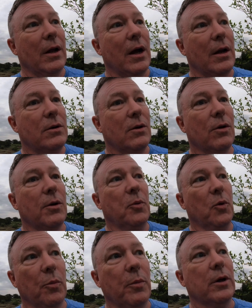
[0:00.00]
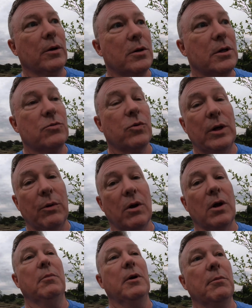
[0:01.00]
I told the pool builders that's what they were
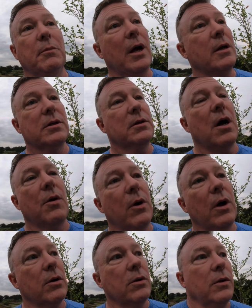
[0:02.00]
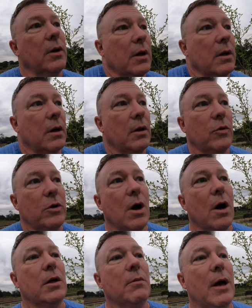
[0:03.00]
going to build me. I said, no, we're not going to do that. And we
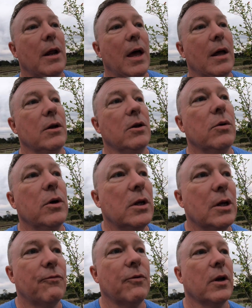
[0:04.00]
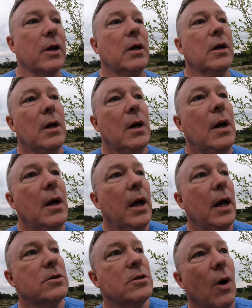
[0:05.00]
talked about how to do it differently.
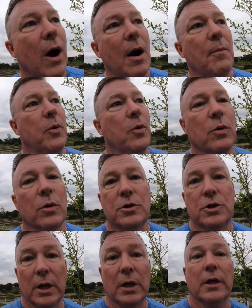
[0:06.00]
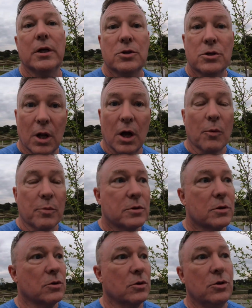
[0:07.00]
And so our pool gently slopes,
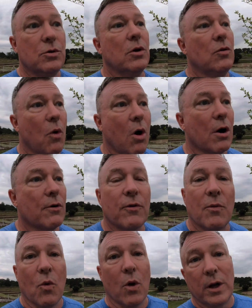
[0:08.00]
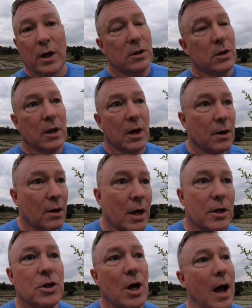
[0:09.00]
so you can walk from one end to the other. A
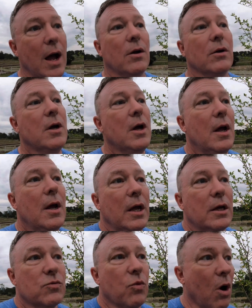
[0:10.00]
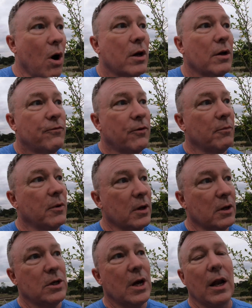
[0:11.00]
child is walking from the
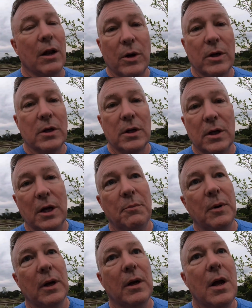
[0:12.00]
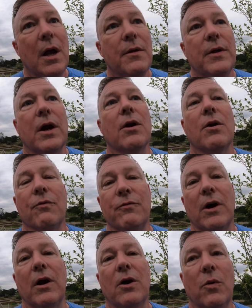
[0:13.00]
shallow end to the deep end. They're going to know
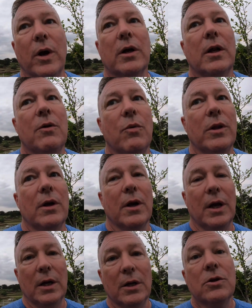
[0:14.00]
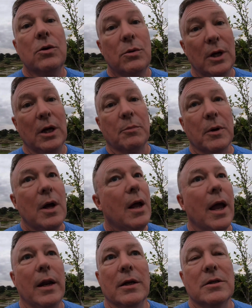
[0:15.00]
very quickly when they're getting too deep,
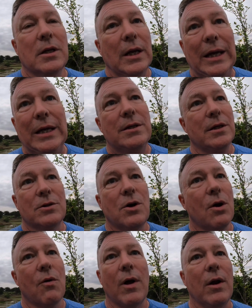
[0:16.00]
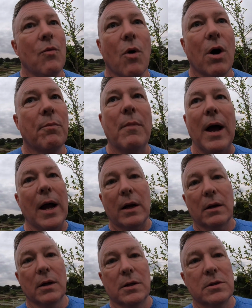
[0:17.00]
and it's easy to turn around and walk
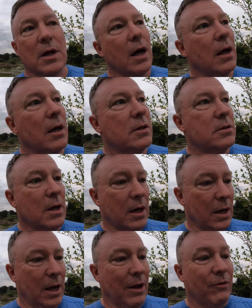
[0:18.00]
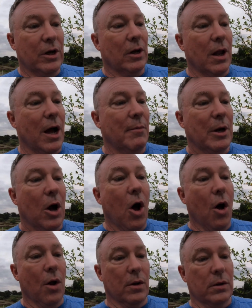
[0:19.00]
back. It's not a heavy climb at
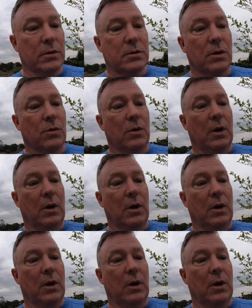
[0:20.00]
all. So,